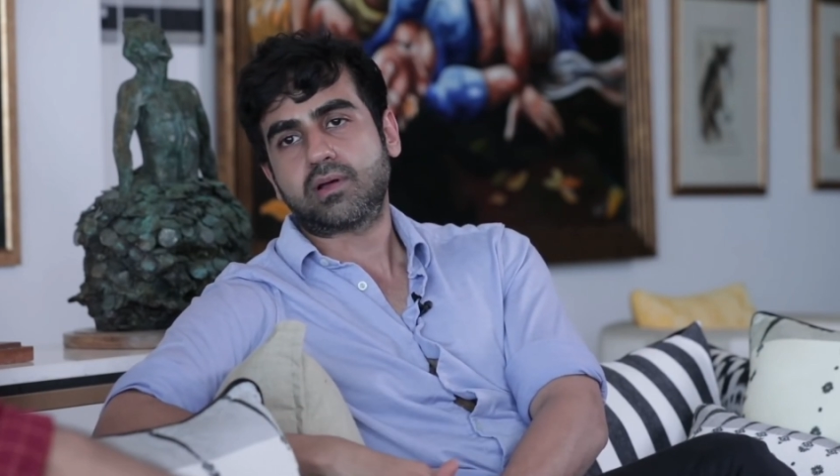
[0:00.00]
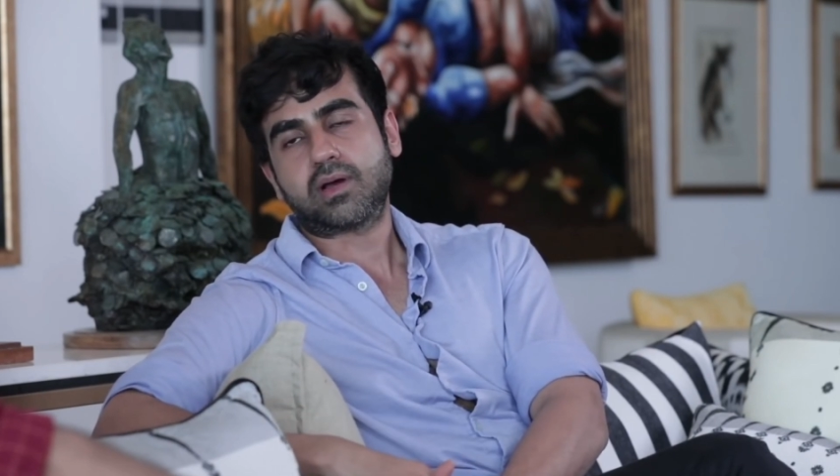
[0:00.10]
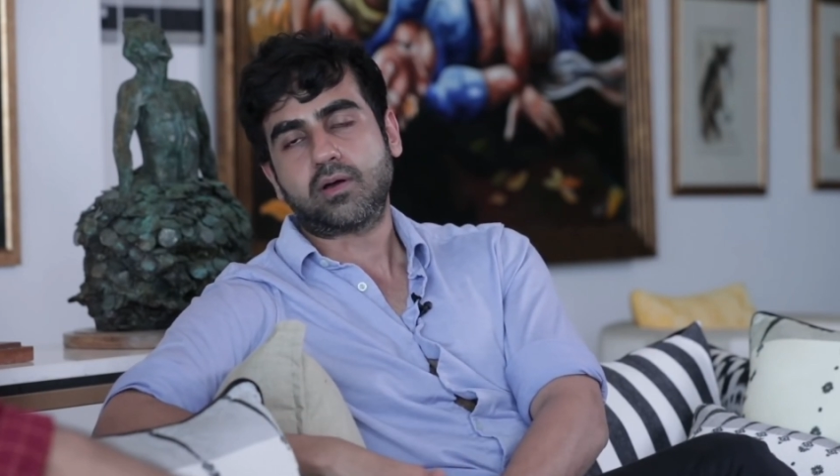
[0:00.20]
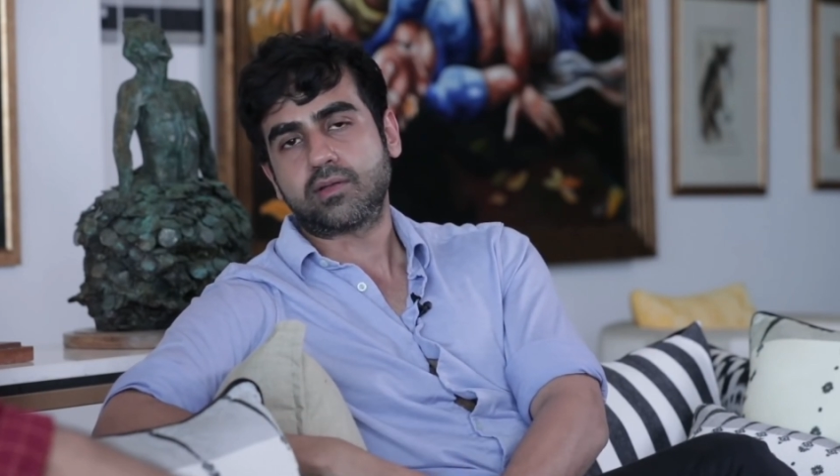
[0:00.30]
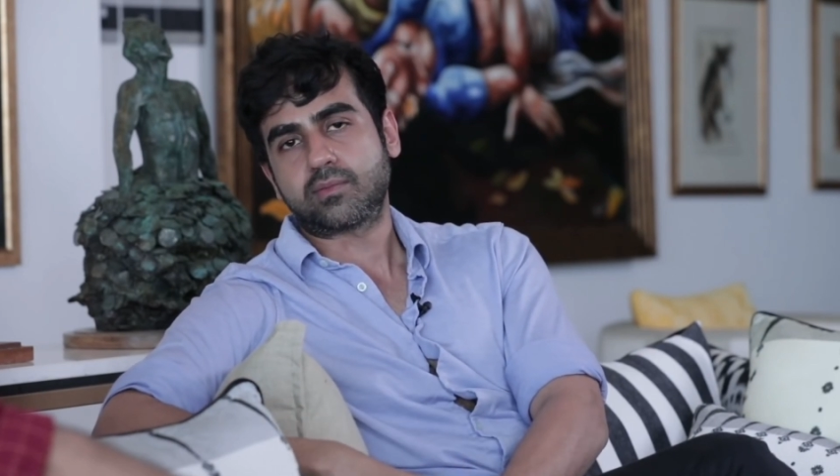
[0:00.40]

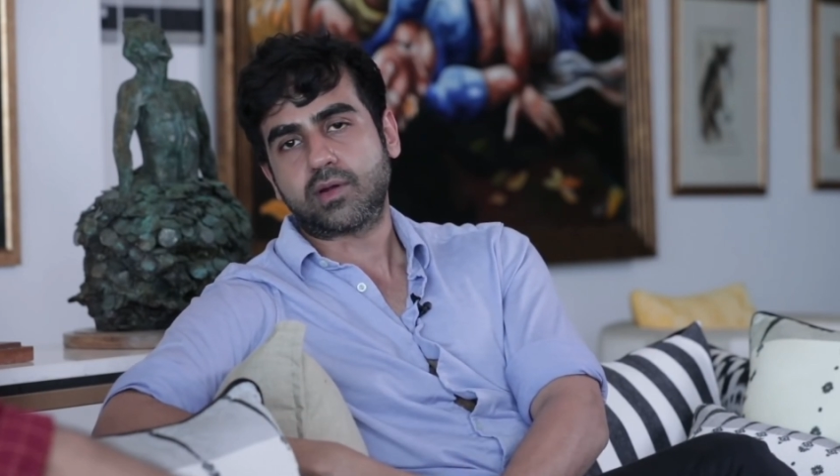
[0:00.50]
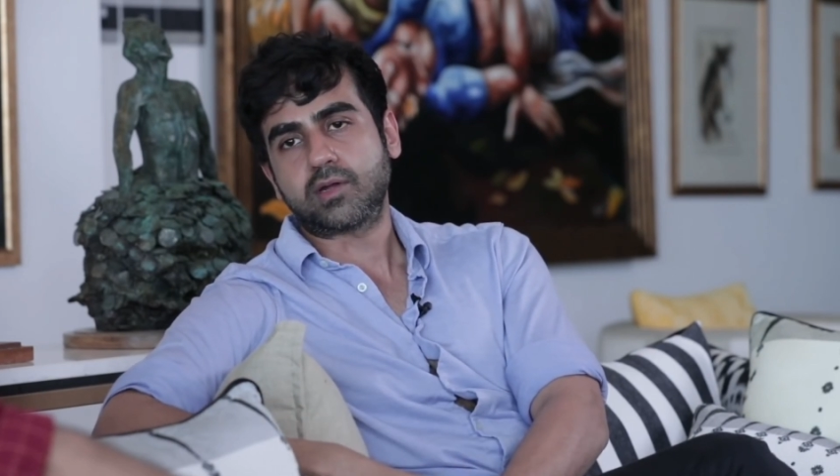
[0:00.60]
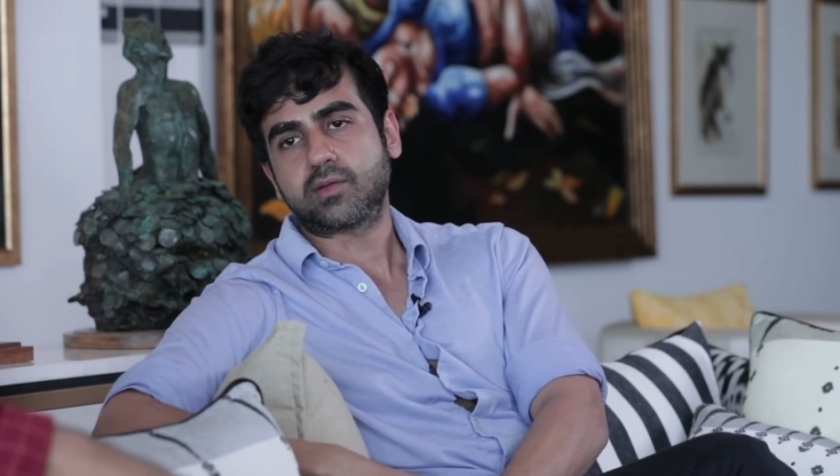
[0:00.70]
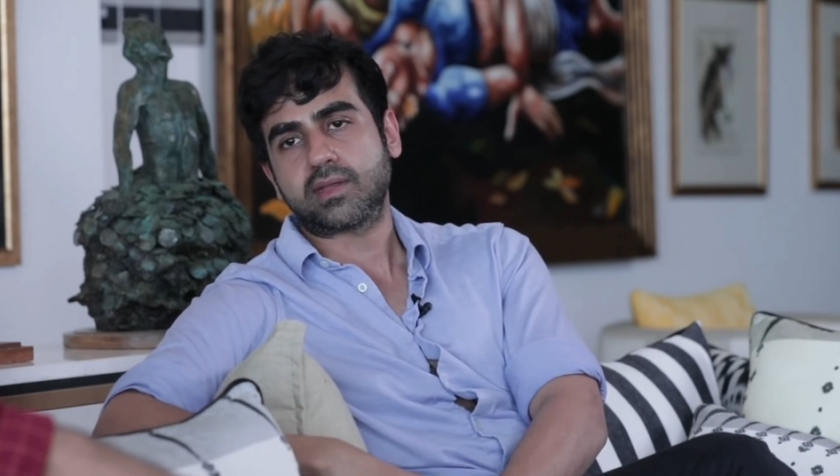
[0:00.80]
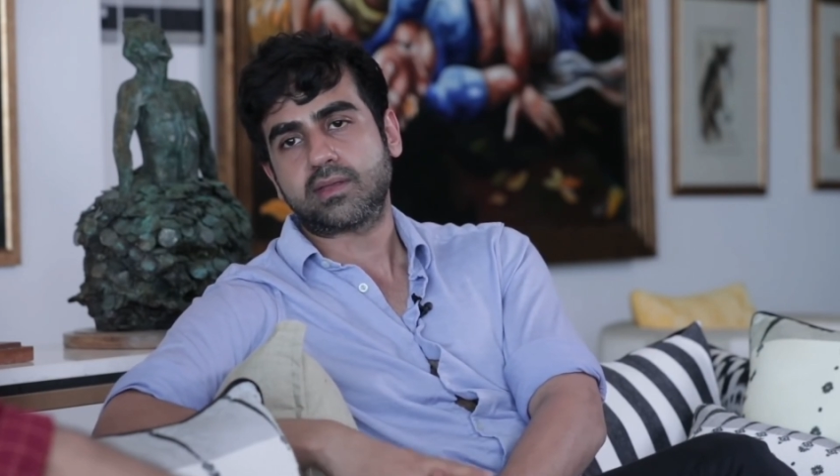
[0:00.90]
how is
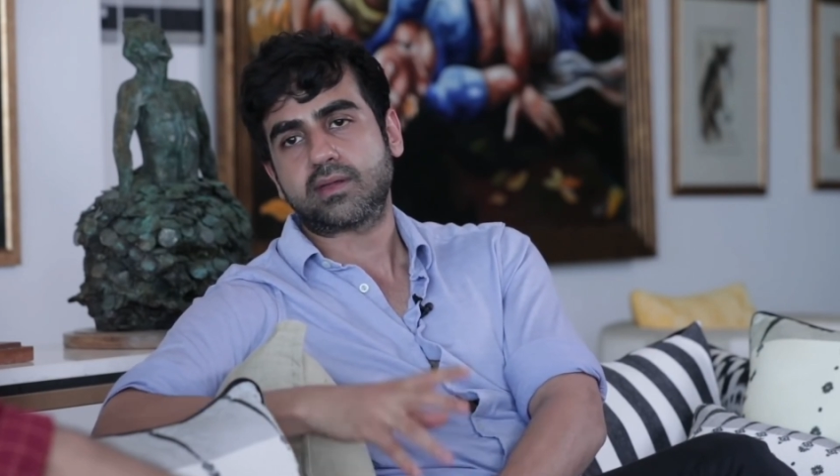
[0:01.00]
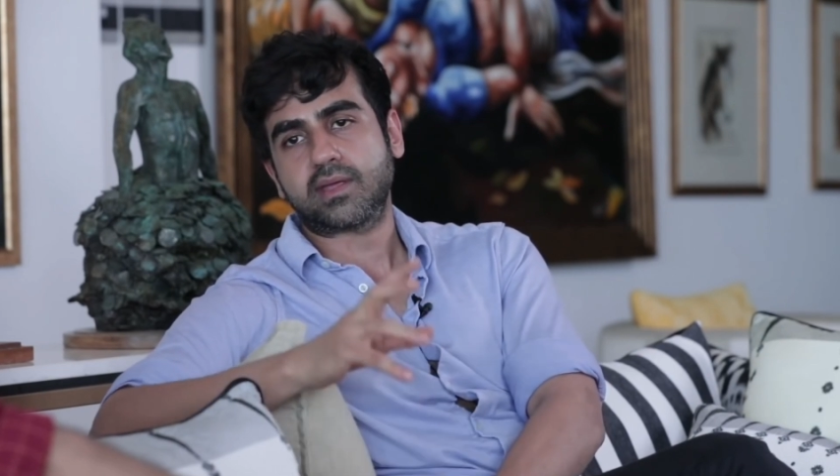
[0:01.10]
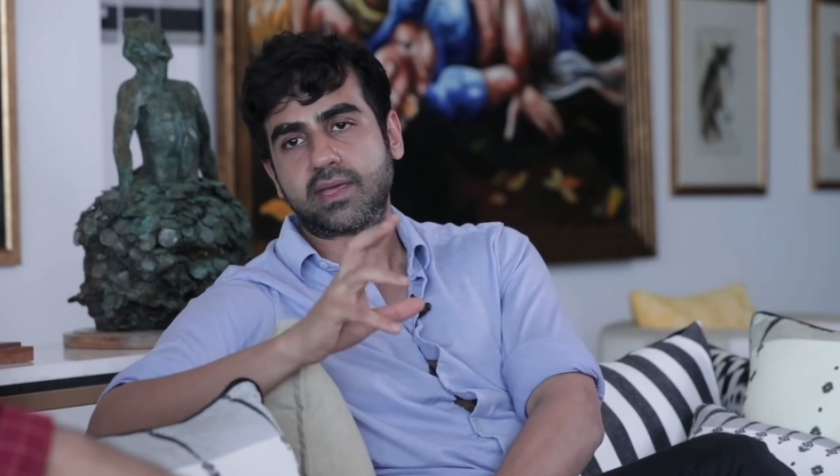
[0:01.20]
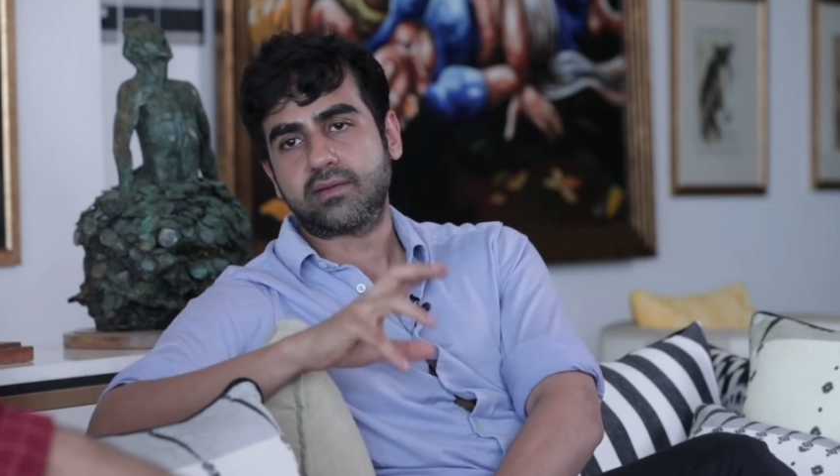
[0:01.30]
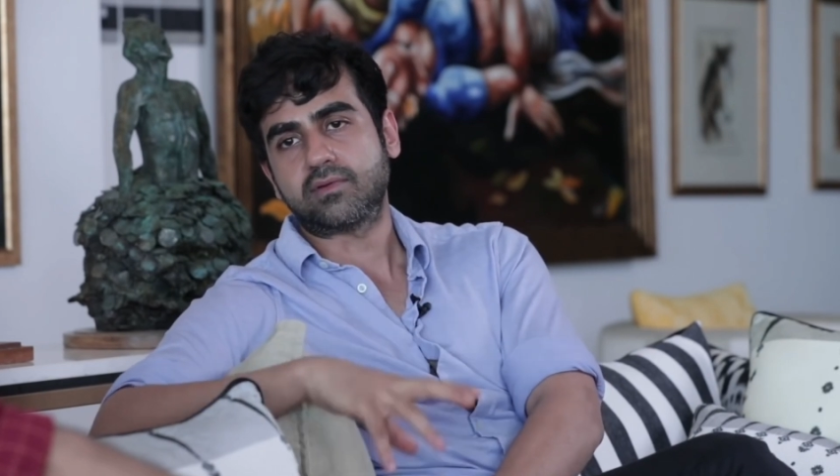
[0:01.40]
one to say
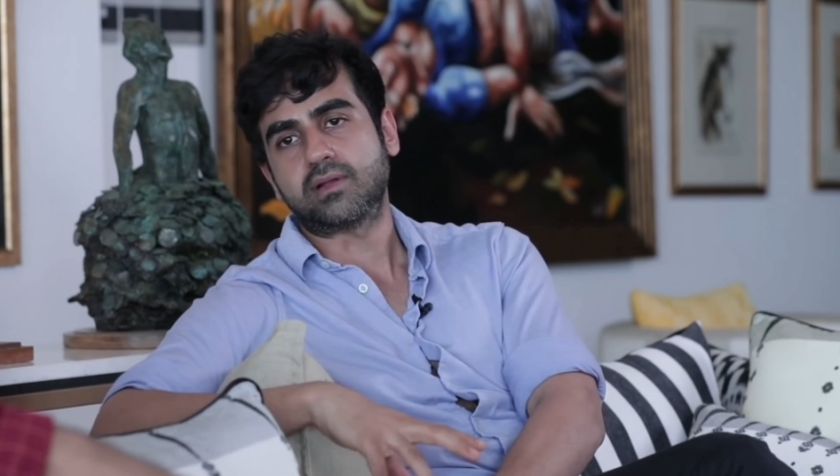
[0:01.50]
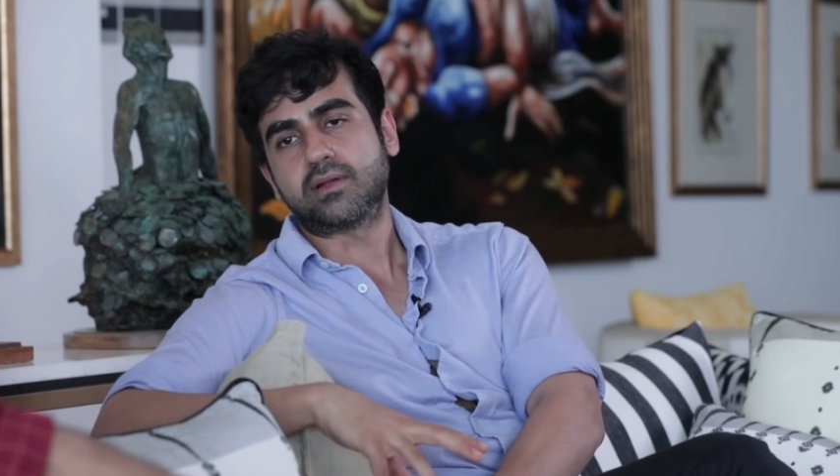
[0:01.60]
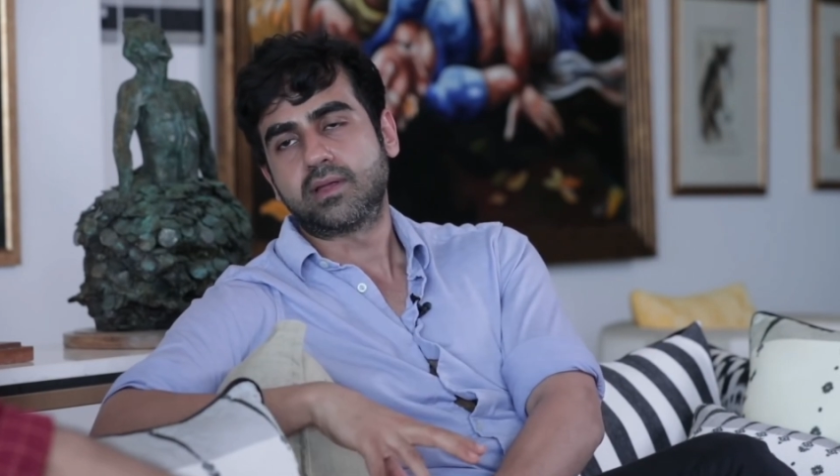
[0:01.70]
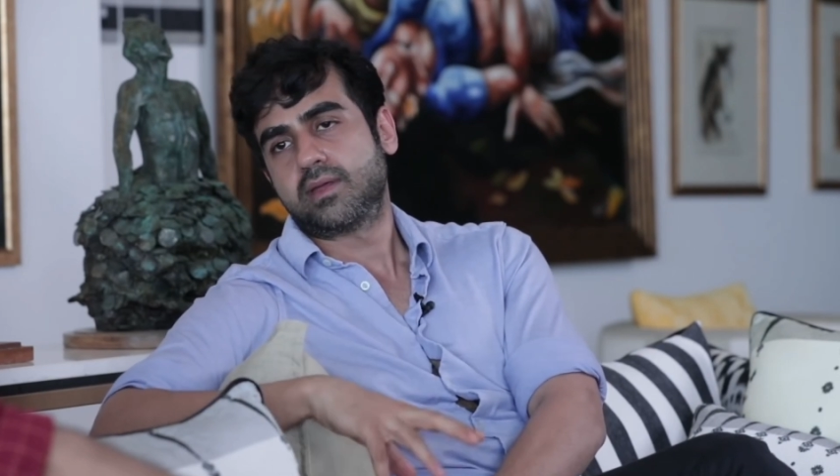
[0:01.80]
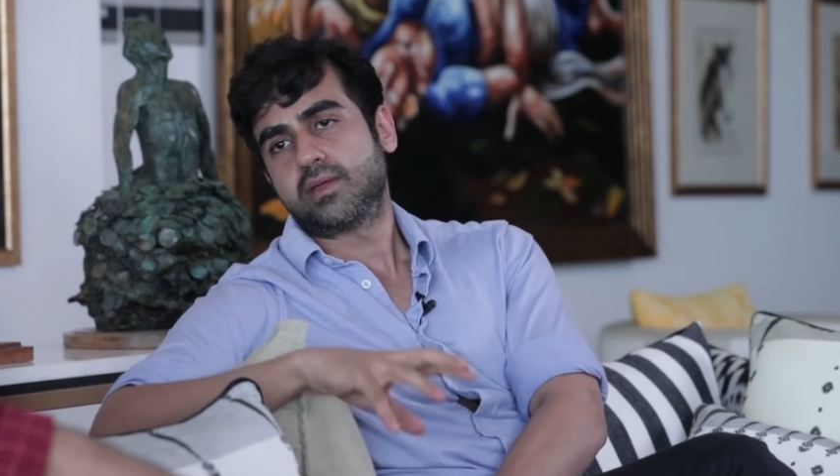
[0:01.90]
that A will